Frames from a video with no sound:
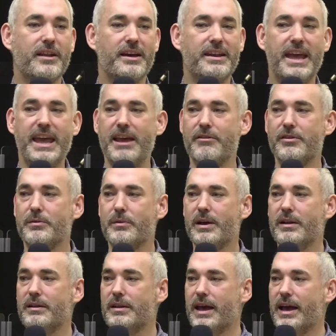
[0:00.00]
Lide here as
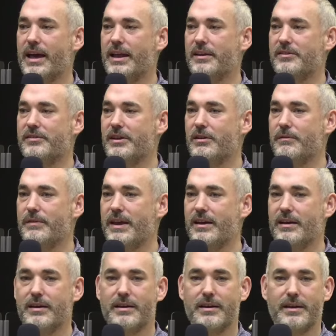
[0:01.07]
well, and
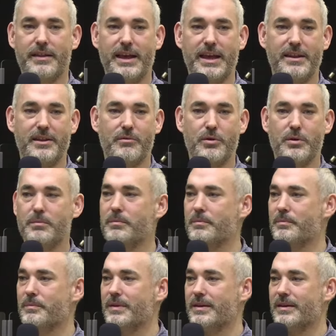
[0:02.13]
Sylvia, are they in the room?
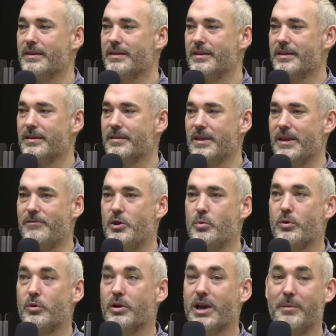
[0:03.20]
If you
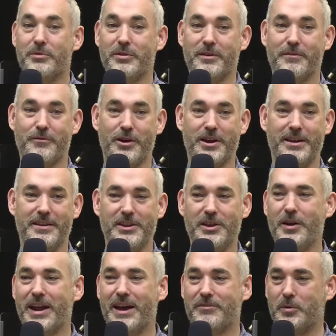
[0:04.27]
would all come to the front,
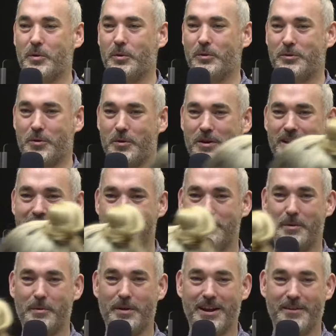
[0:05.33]
you don't have to all talk,
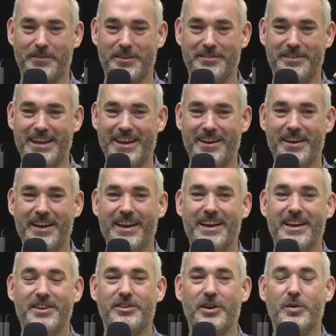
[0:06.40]
but we'd love to see you.
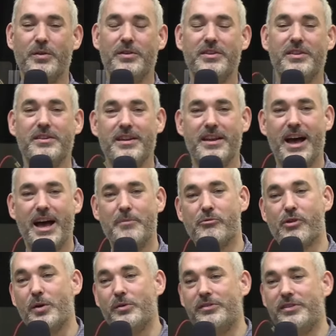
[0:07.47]
So
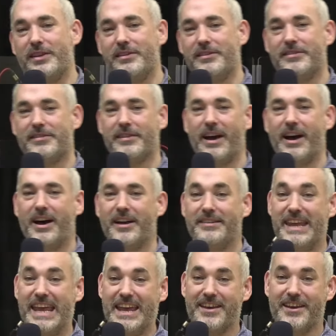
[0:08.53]
Rose is our
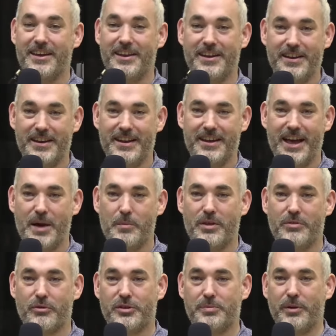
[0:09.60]
deacon
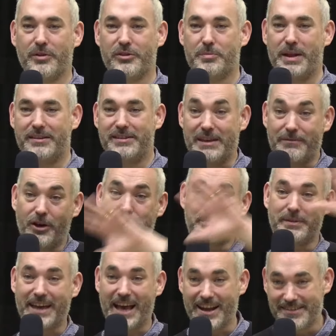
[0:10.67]
with responsibility for
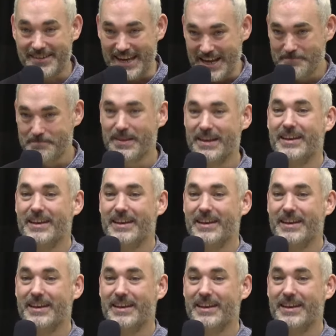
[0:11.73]
hospitality,